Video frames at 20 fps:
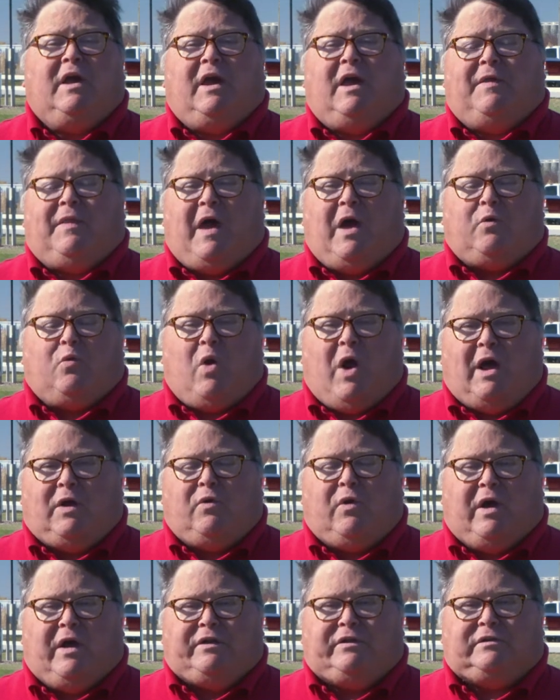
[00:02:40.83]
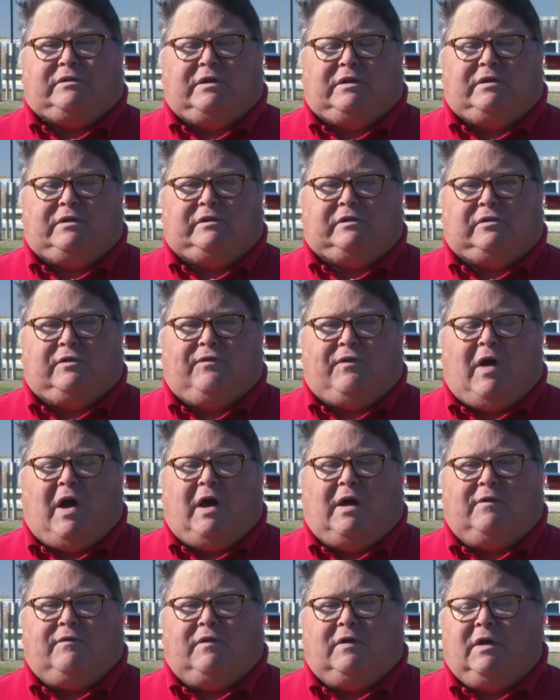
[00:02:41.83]
And that ryegrass didn't
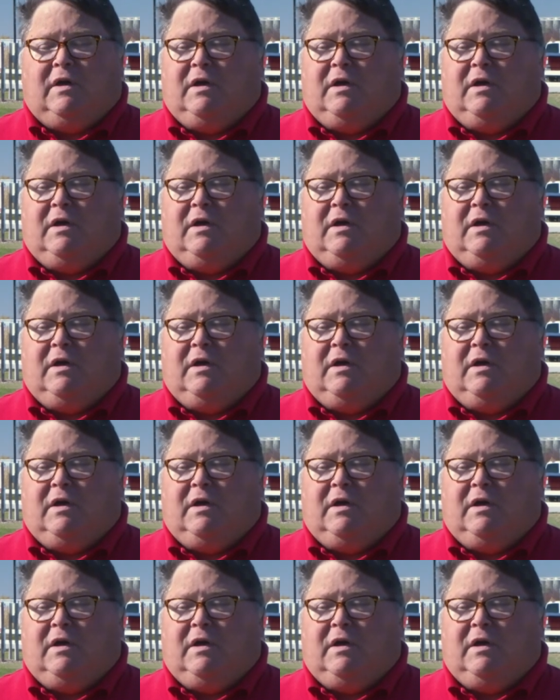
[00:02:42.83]
survive.